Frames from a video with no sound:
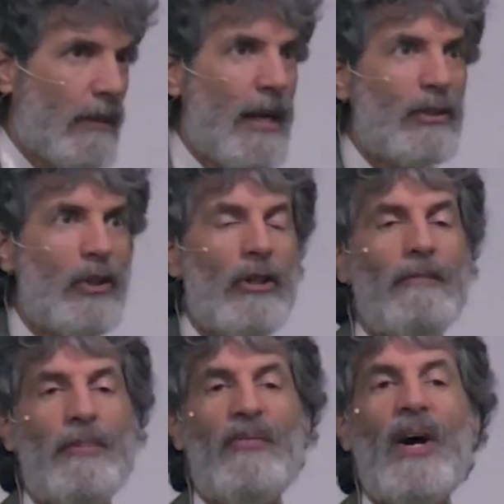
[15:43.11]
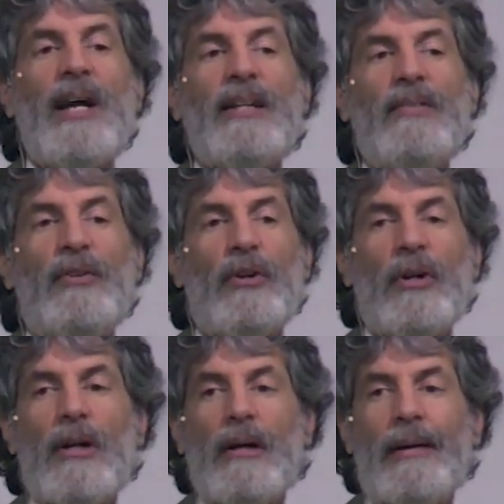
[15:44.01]
God could have provided for
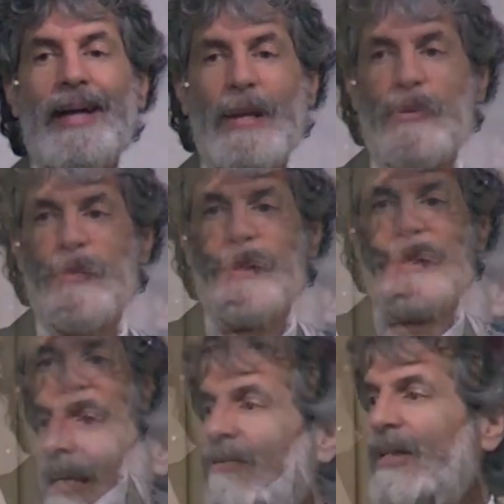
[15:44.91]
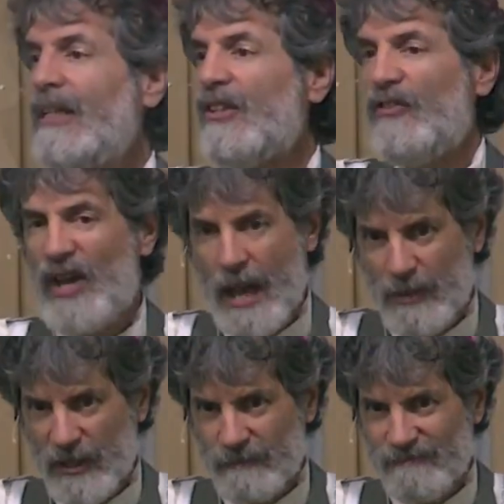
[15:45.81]
Abram even in the
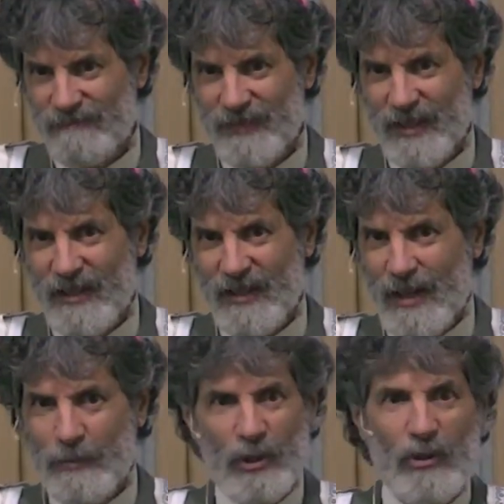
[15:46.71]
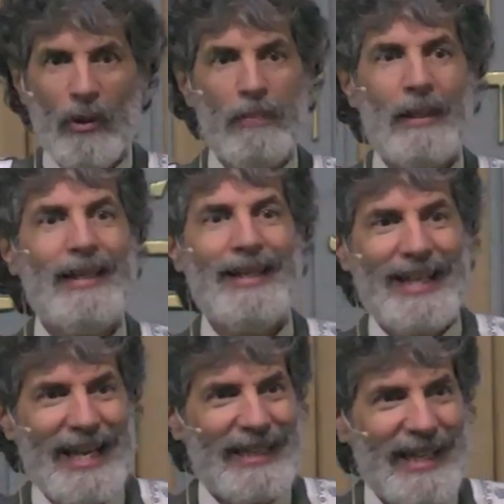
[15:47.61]
famine. I'm sure there were plenty of
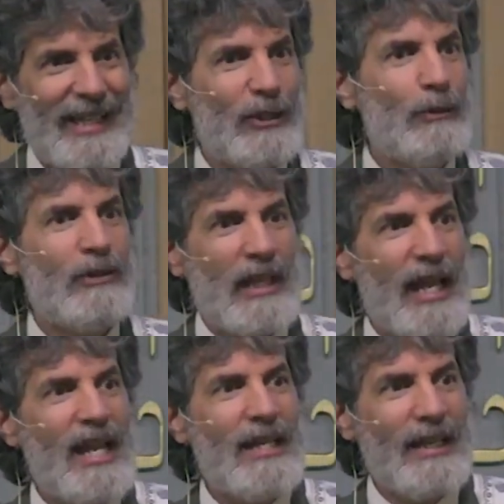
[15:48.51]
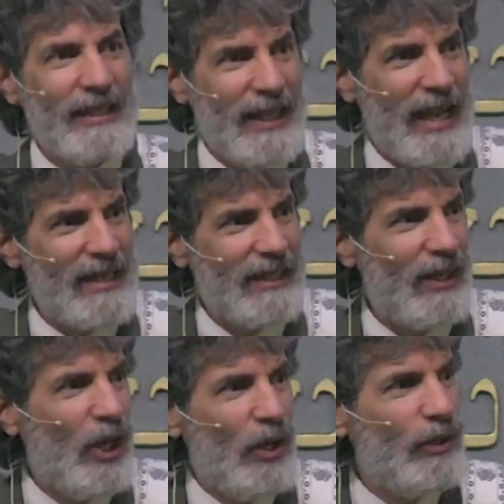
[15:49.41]
Canaanites who stayed in
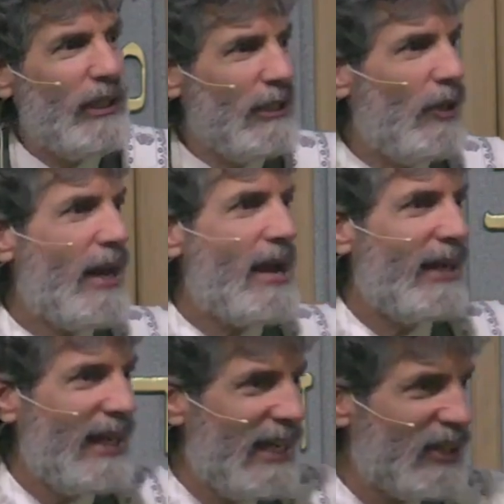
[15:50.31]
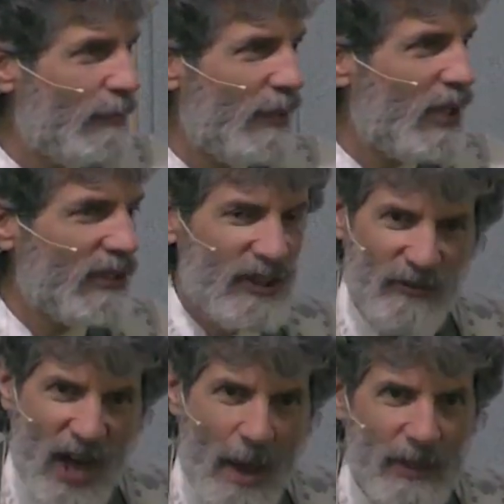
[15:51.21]
Canaan who didn't go down to Egypt because of the
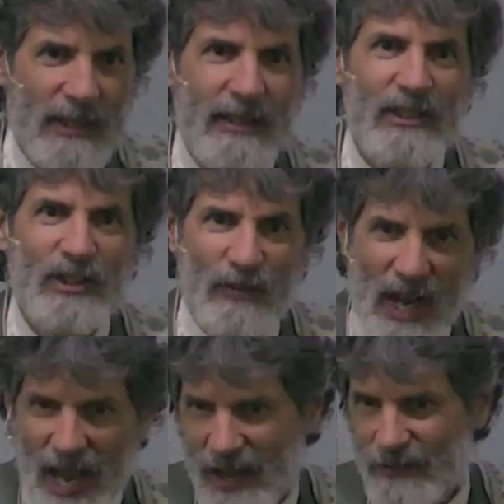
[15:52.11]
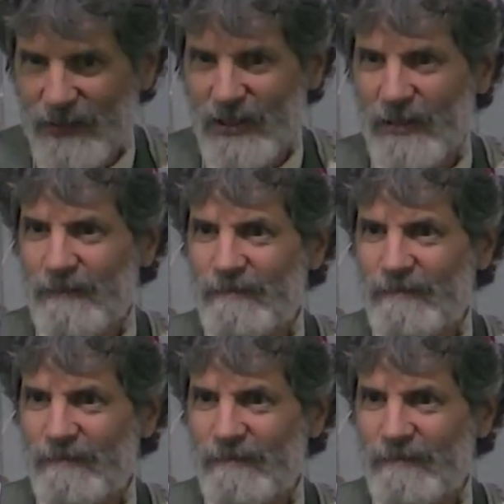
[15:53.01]
famine and they survived.